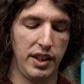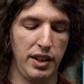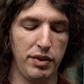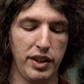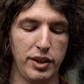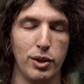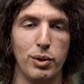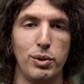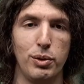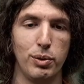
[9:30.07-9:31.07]
If I
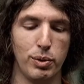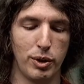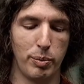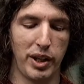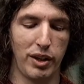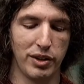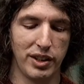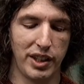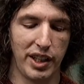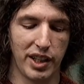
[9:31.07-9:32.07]
go to Copilot
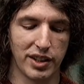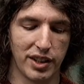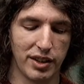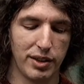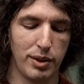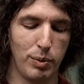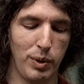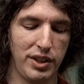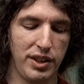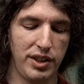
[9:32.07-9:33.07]
and I ask it,
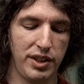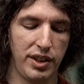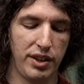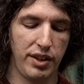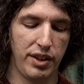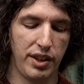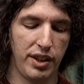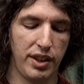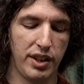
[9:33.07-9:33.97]
what is in the